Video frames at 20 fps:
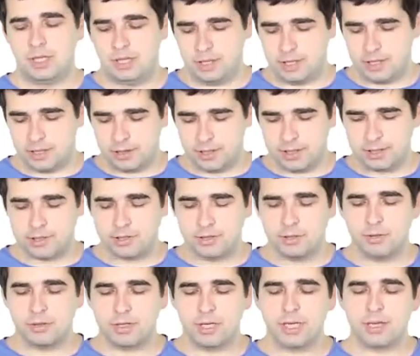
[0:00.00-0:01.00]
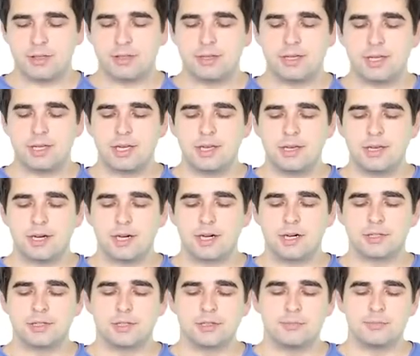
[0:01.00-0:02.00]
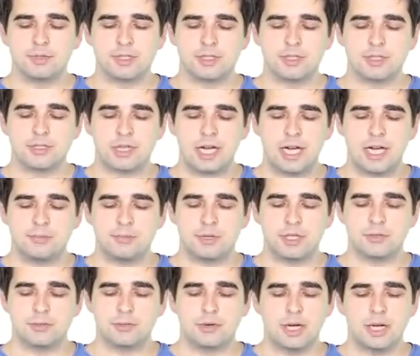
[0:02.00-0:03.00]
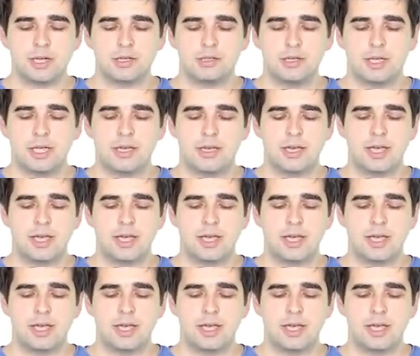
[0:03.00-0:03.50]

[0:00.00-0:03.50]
And let's look at the character in position I plus 1